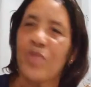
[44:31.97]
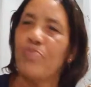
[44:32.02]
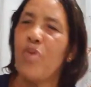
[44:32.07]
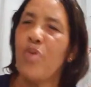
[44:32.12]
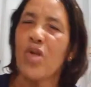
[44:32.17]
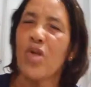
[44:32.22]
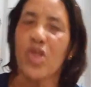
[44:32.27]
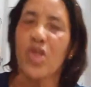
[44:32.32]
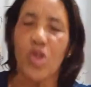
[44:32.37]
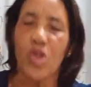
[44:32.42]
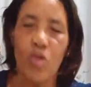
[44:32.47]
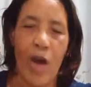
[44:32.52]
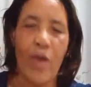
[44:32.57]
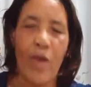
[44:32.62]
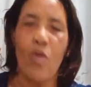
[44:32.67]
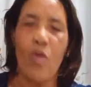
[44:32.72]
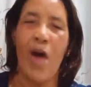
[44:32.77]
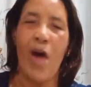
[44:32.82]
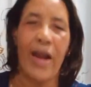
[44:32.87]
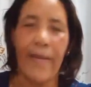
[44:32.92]
Boots Stewart,
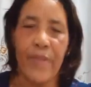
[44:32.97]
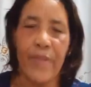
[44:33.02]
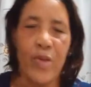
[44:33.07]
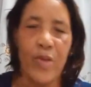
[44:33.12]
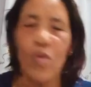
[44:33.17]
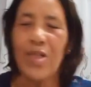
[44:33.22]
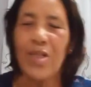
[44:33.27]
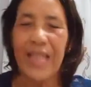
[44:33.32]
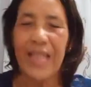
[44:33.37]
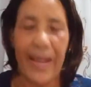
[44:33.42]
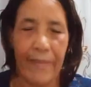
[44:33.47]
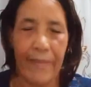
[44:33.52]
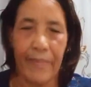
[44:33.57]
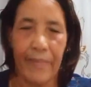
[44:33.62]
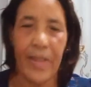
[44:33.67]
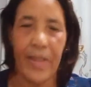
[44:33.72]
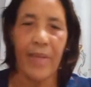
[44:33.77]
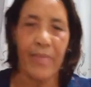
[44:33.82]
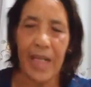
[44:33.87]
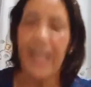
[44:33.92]
who are them use
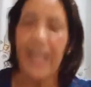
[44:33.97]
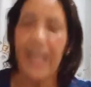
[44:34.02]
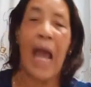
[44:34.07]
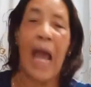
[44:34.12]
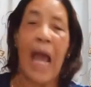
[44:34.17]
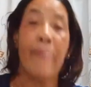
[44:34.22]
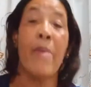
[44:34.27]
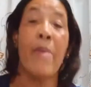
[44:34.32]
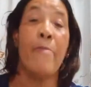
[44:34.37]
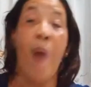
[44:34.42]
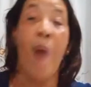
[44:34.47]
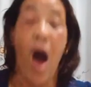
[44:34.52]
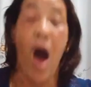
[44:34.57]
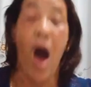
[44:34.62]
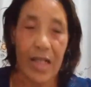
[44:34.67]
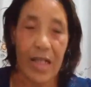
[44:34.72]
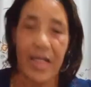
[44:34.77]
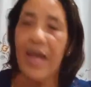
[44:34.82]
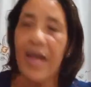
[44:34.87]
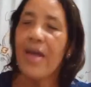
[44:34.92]
him. He can be
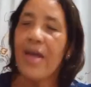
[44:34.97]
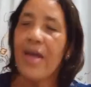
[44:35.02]
bought.